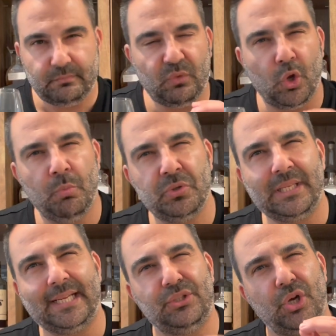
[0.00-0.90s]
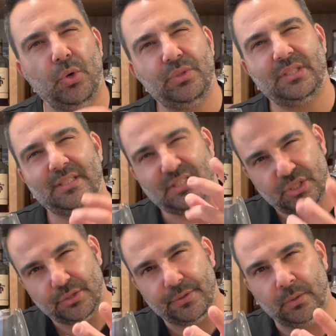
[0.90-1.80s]
Almost like a toasted
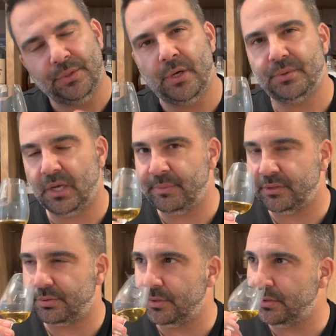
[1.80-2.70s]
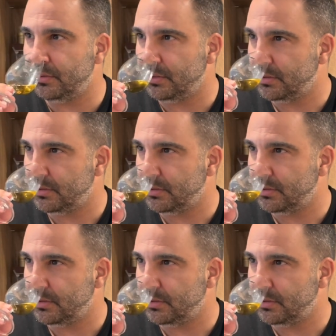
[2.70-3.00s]
cereal note coming through.